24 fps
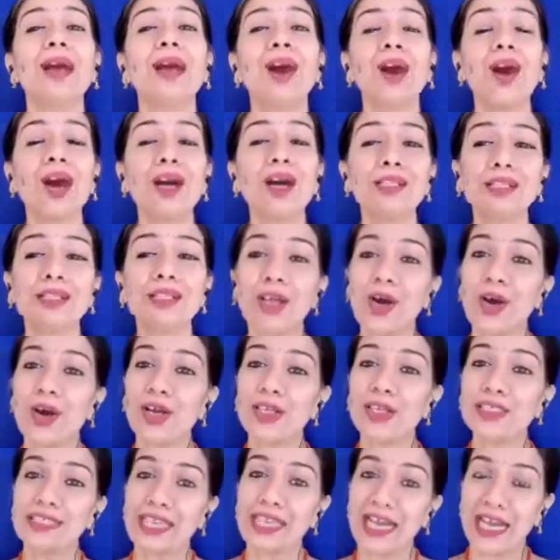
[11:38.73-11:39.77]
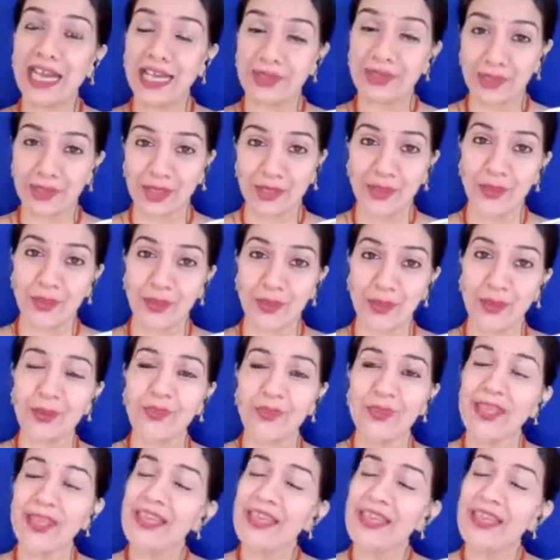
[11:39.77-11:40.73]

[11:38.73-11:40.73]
long, long time ago,